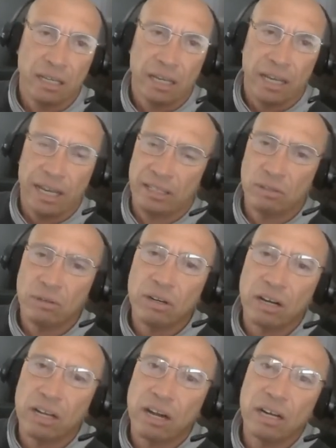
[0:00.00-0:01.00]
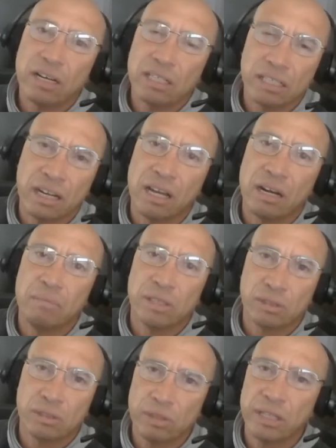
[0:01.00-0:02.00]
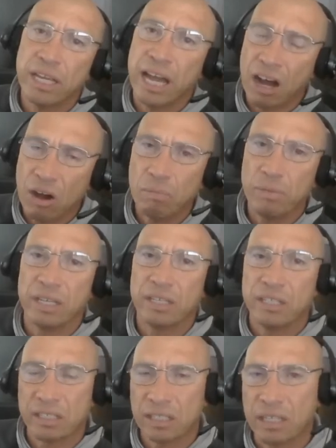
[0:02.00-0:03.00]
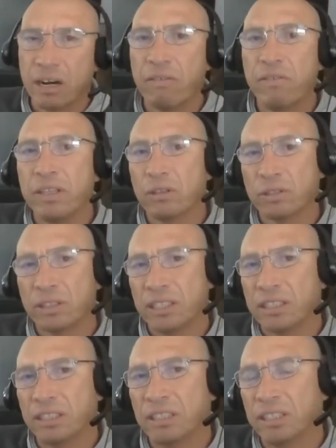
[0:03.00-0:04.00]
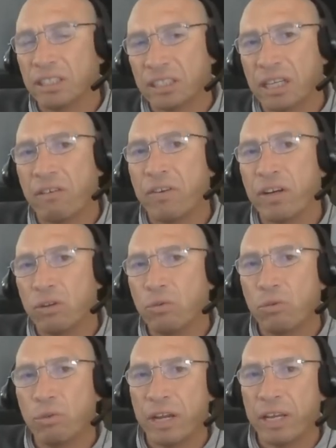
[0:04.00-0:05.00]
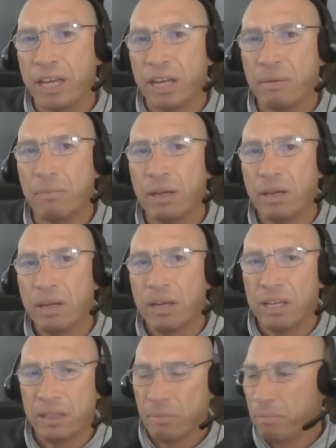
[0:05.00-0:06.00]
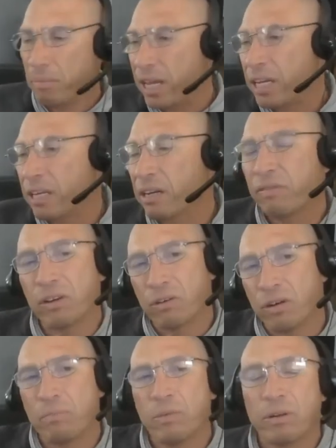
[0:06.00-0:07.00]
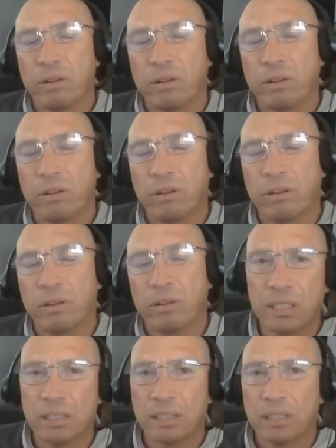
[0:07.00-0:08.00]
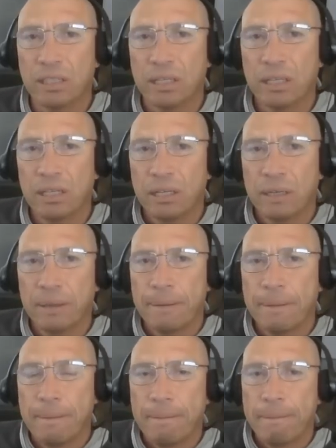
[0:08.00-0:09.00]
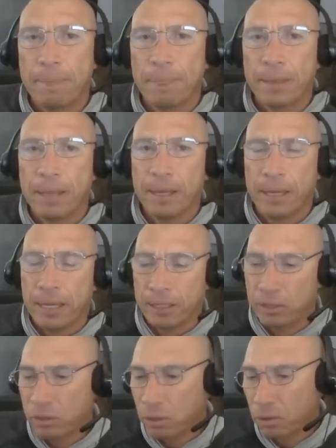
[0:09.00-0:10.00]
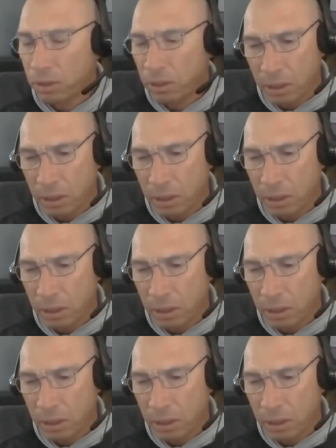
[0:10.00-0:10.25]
And so Narcotics Anonymous really helped me in discovering those things and discovering who I am and the making of the criminal that I was. And so